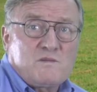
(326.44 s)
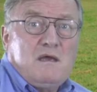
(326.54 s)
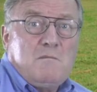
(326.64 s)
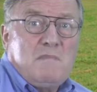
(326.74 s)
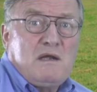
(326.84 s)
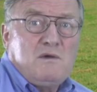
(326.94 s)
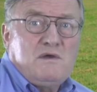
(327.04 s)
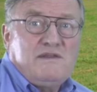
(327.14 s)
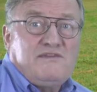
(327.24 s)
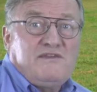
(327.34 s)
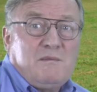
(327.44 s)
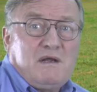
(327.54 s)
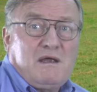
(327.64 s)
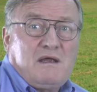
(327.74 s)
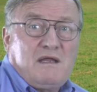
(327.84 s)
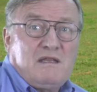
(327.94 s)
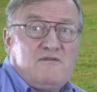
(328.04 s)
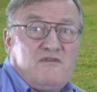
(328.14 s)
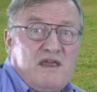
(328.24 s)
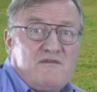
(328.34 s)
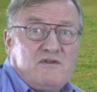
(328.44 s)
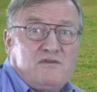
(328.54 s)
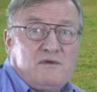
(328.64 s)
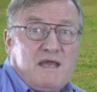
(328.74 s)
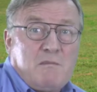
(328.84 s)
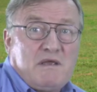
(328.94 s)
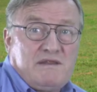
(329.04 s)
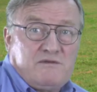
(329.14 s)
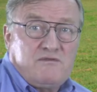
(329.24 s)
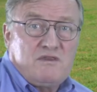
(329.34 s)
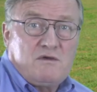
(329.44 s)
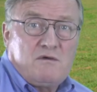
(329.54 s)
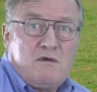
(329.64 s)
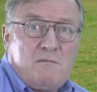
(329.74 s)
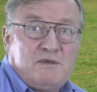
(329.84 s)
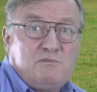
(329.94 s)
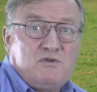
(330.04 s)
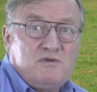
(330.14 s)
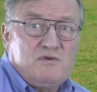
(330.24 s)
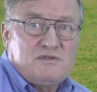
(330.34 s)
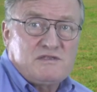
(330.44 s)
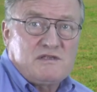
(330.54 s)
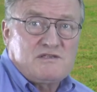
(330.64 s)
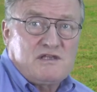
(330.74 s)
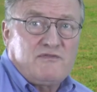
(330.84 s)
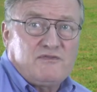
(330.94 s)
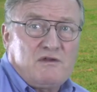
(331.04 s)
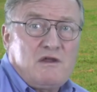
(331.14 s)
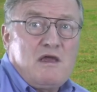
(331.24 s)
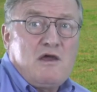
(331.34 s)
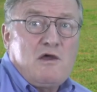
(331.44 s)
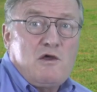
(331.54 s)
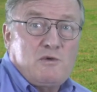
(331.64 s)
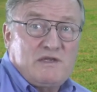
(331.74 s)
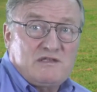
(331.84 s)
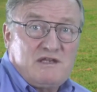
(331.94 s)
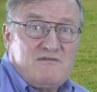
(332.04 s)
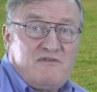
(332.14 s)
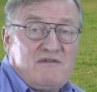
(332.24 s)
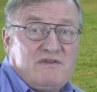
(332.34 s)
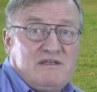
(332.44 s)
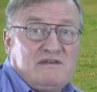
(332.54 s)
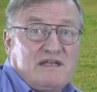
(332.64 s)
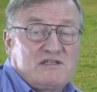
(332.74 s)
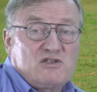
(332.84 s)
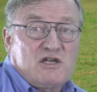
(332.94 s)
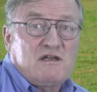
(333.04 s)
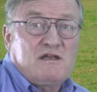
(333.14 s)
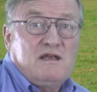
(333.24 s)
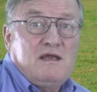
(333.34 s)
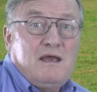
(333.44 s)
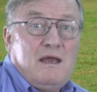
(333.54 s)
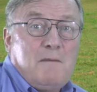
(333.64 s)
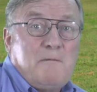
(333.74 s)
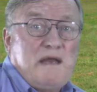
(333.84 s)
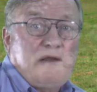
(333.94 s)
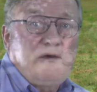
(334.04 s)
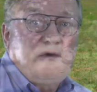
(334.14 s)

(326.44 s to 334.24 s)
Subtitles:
Merlot is similar in flavor to Cabernet Sauvignon, but produces a softer, rich, velvety texture. Merlot